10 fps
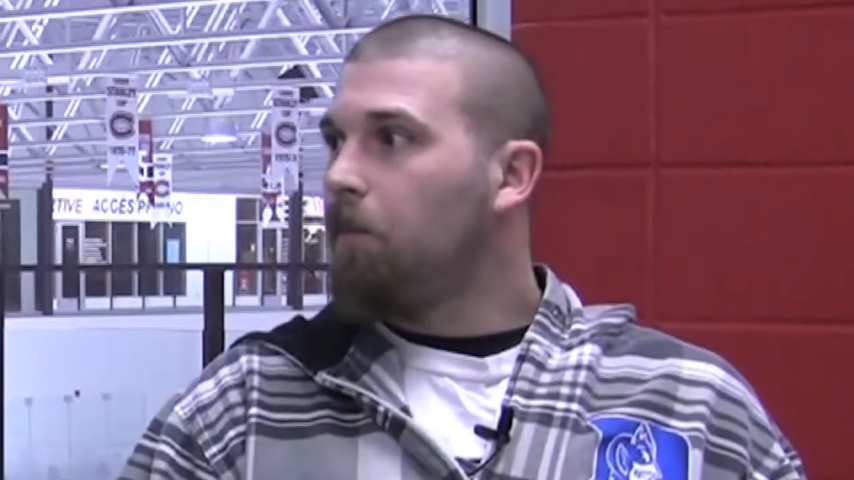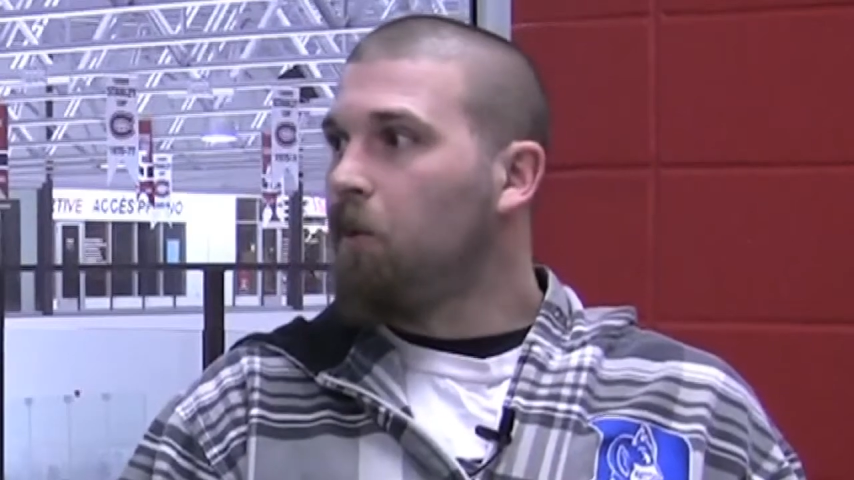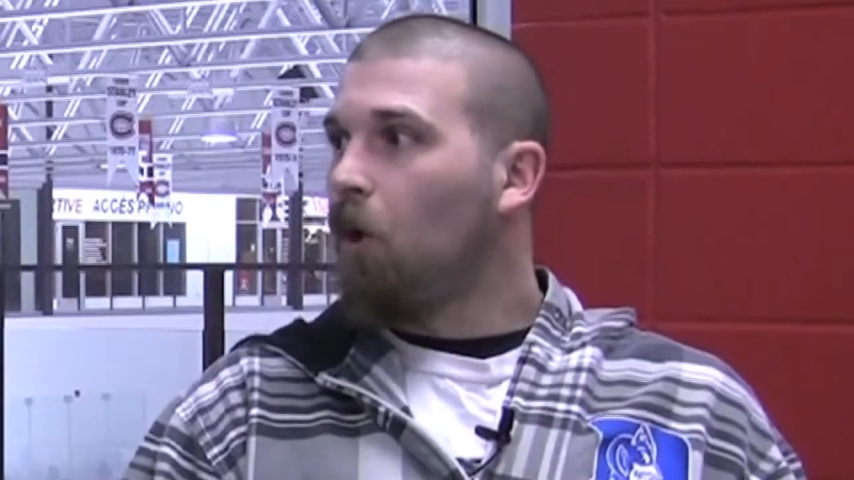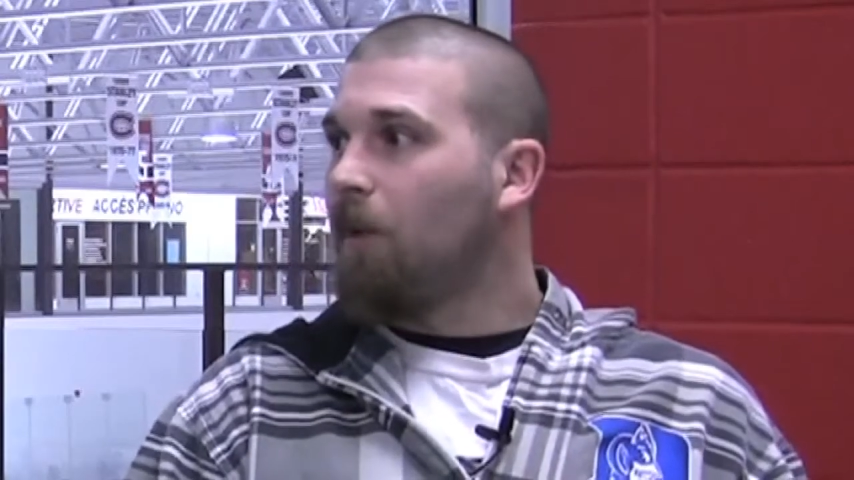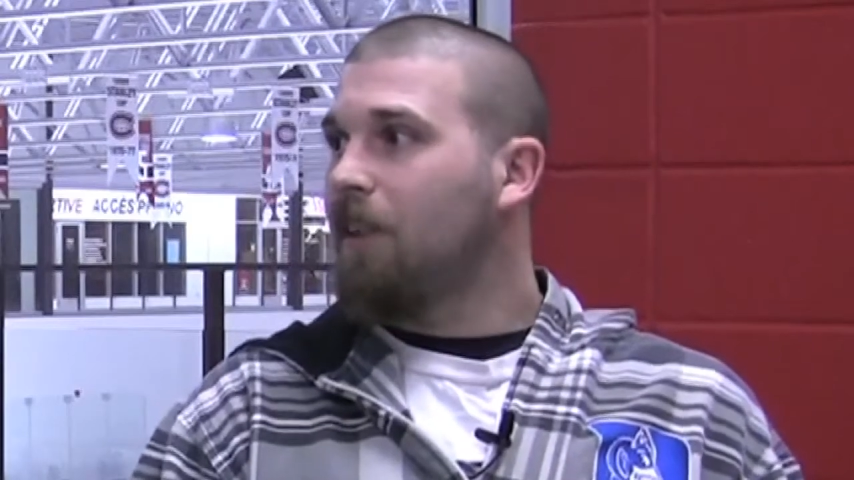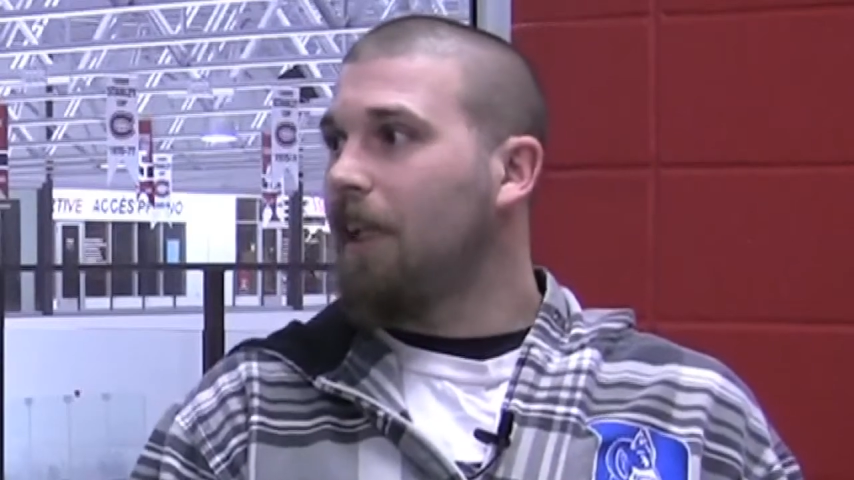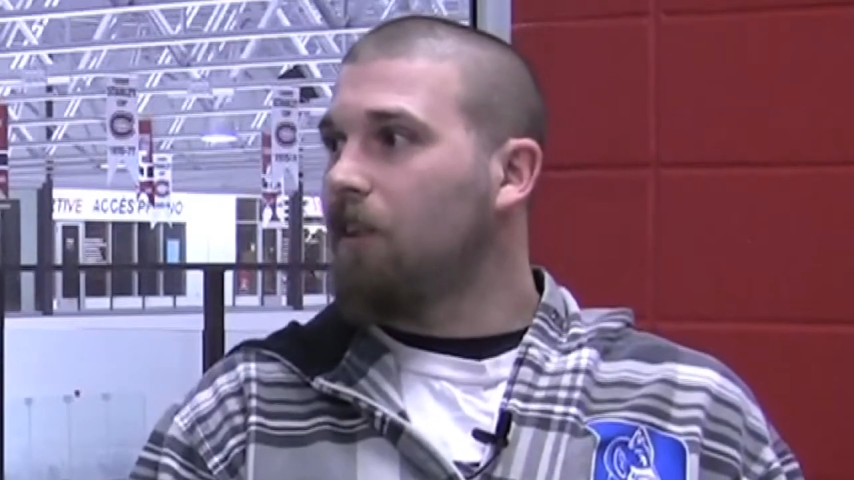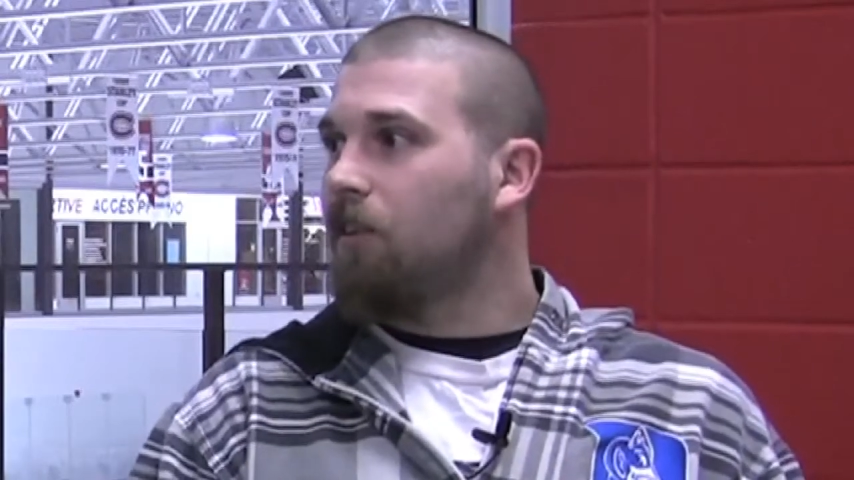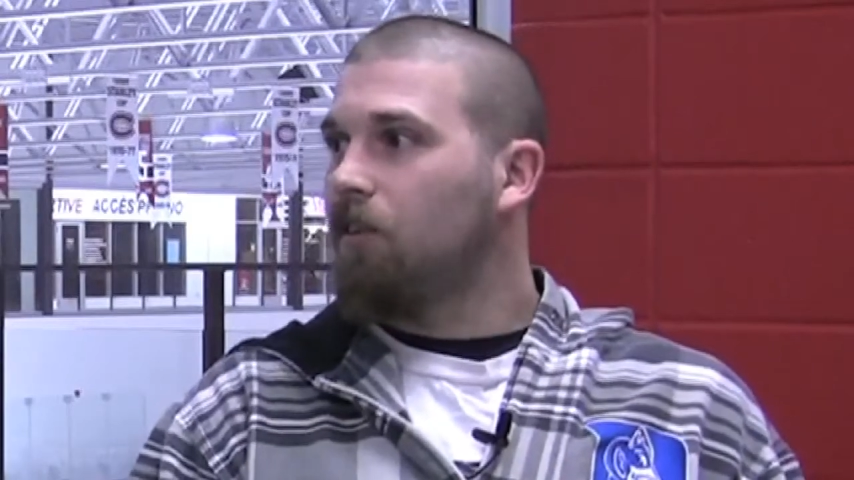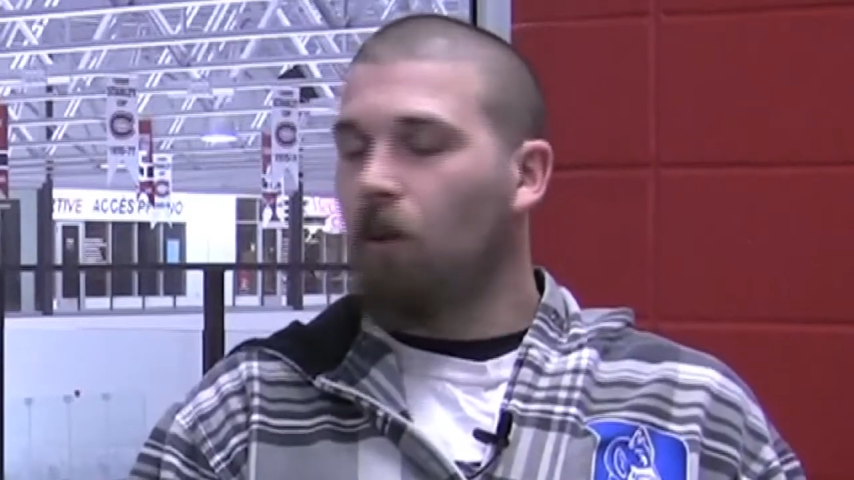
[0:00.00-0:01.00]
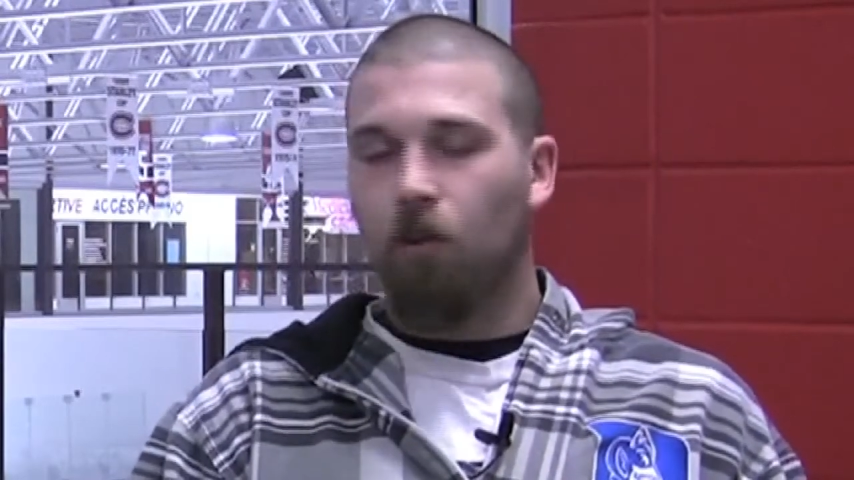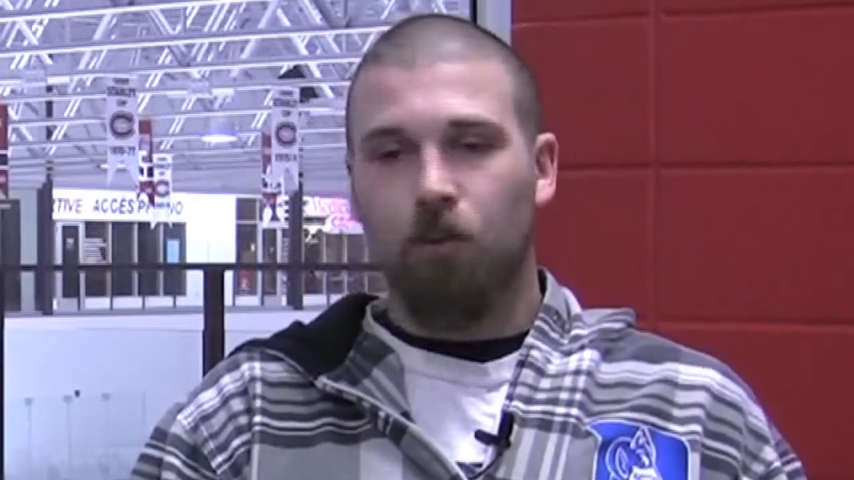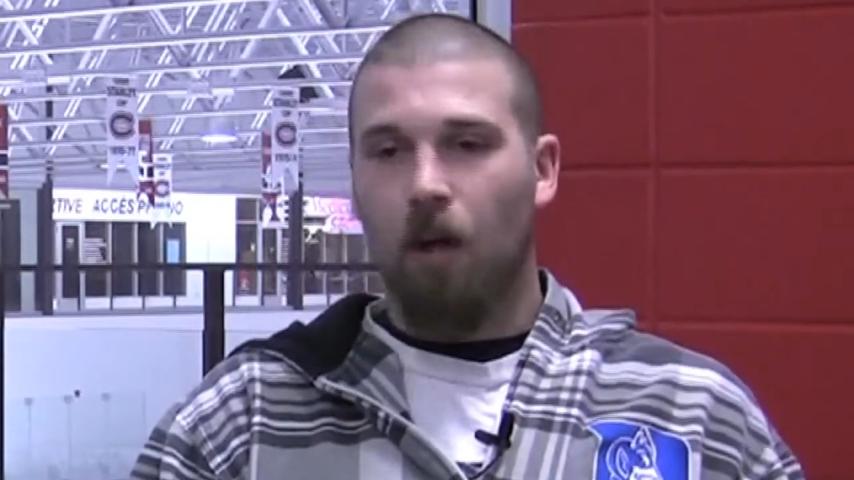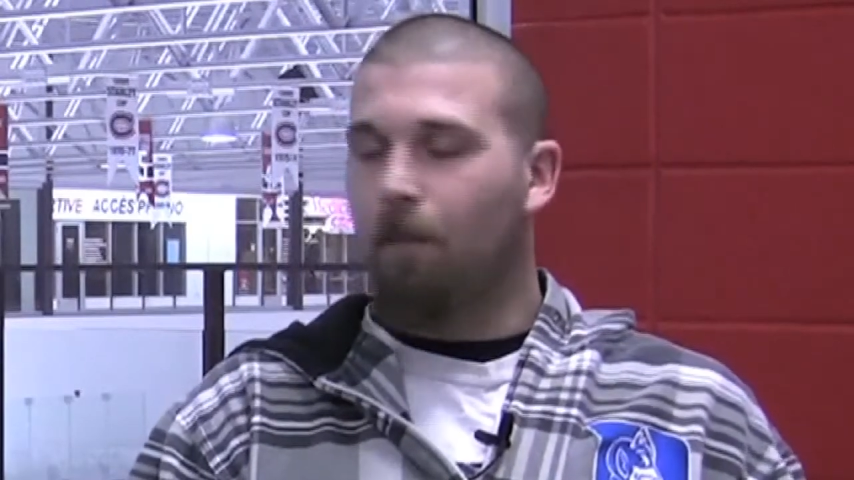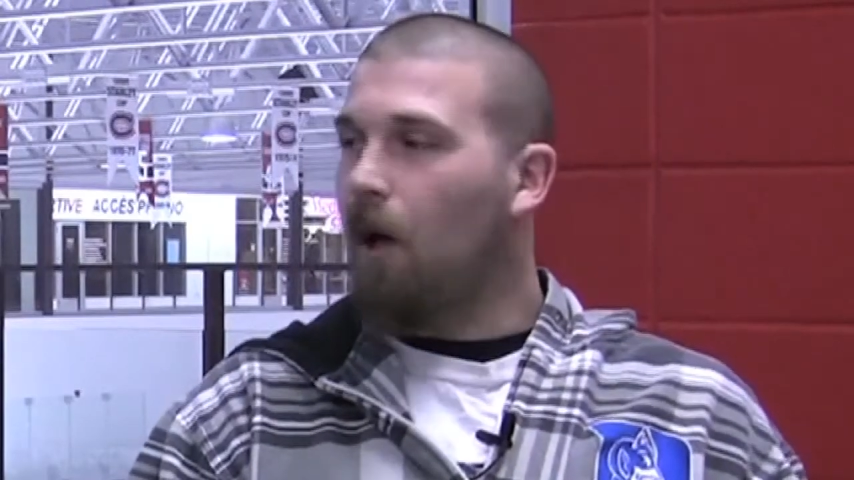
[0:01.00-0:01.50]
No mistakes. No
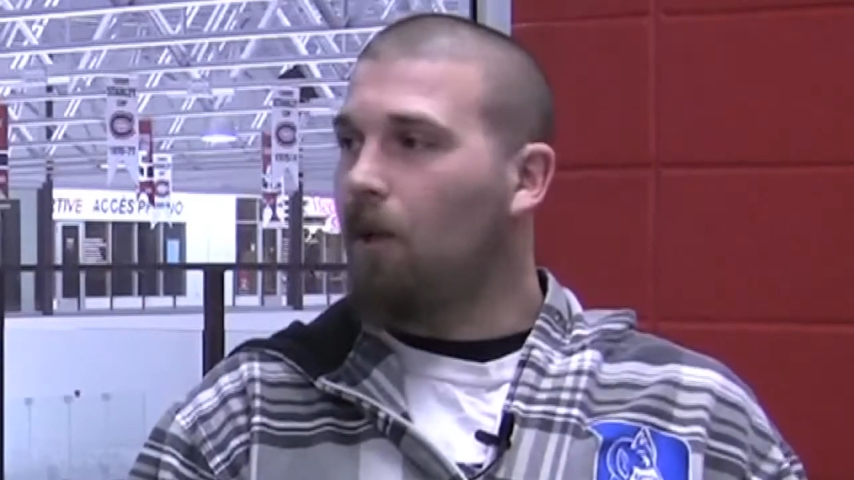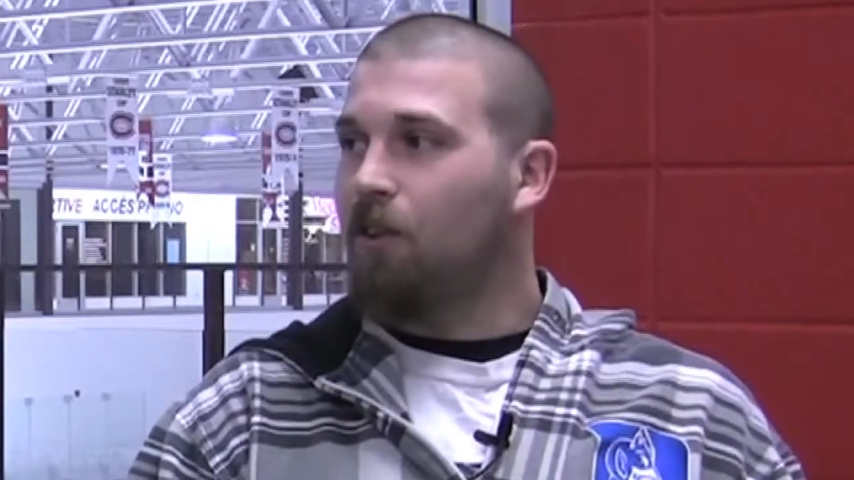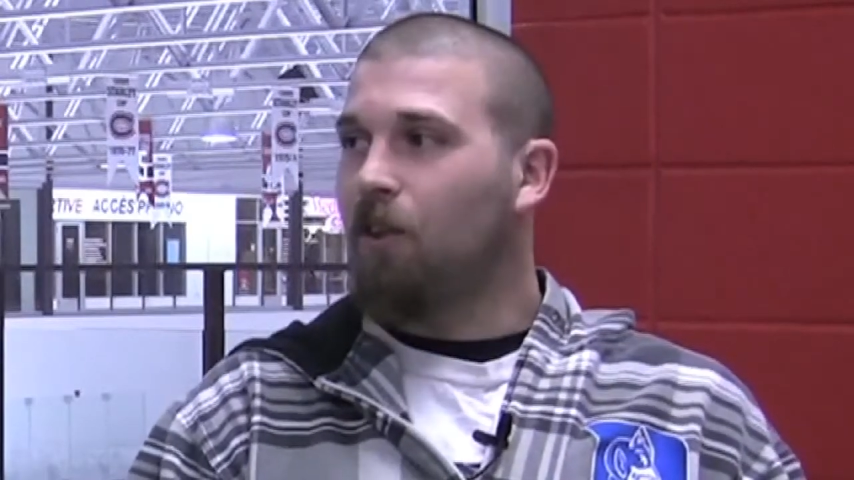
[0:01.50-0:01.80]
drop balls,